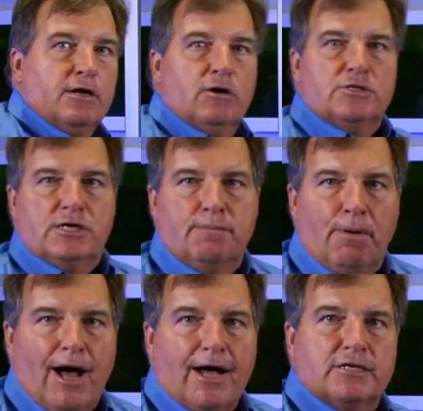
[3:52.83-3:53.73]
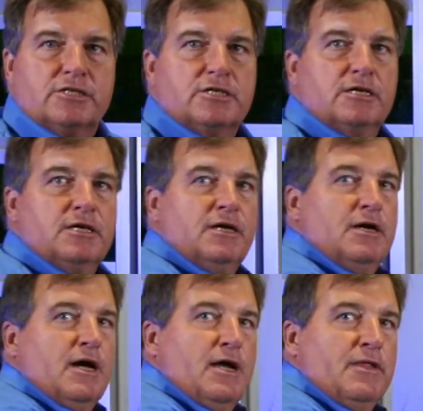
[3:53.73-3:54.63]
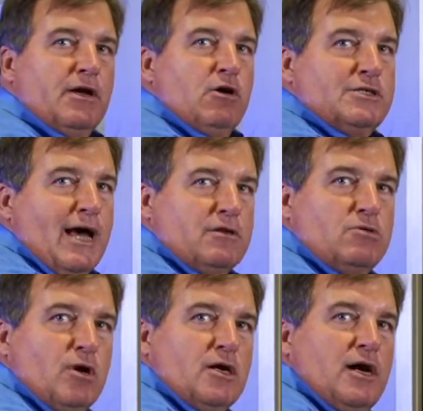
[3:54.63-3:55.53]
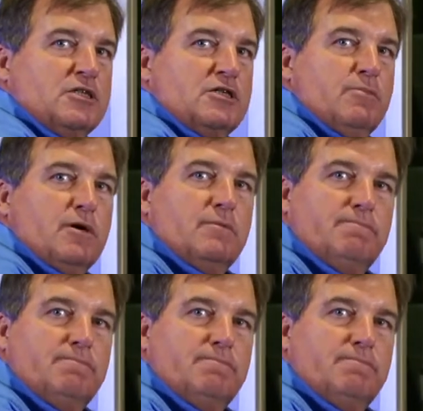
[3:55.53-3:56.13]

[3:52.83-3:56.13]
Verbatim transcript: goes in a box, and then goes out to our customer.